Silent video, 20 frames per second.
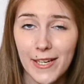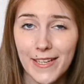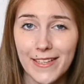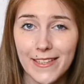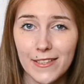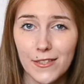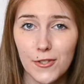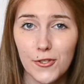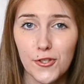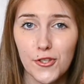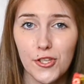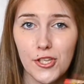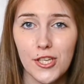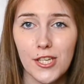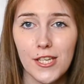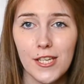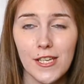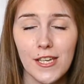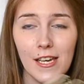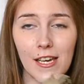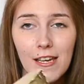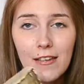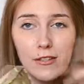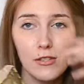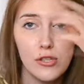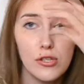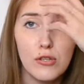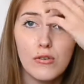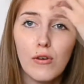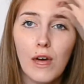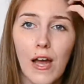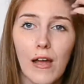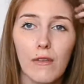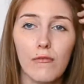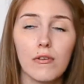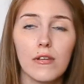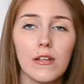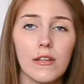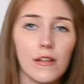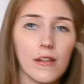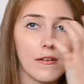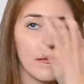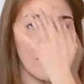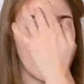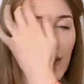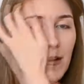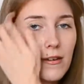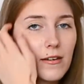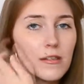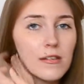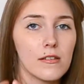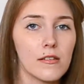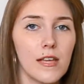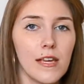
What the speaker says: and she knew I really love manga